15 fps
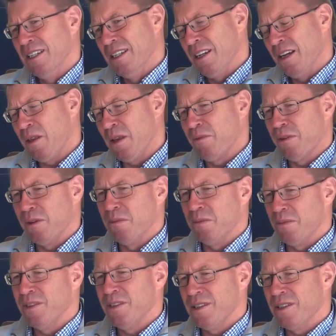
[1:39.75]
I think
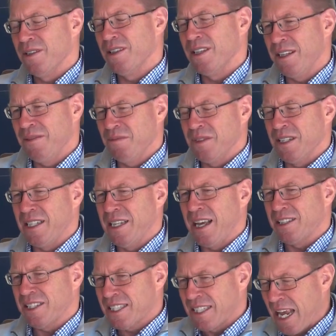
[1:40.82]
from the
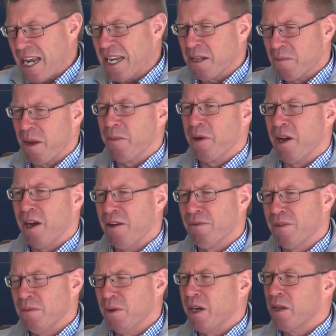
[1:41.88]
outstanding memory I have
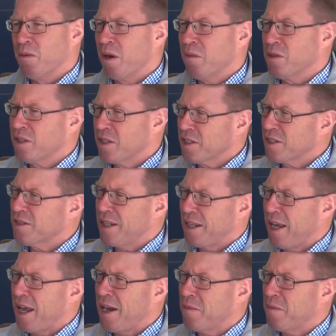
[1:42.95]
from '91 was just
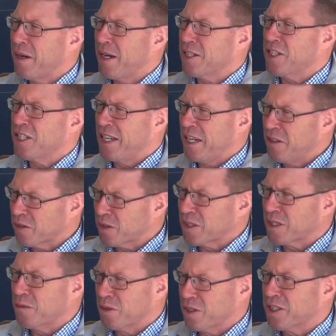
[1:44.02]
how much
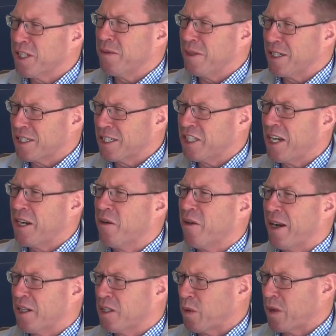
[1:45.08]
interest it was seeming to
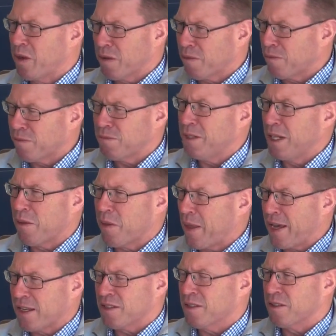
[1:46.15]
generate as we got
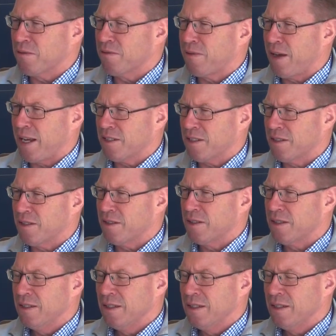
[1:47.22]
thousands of faxes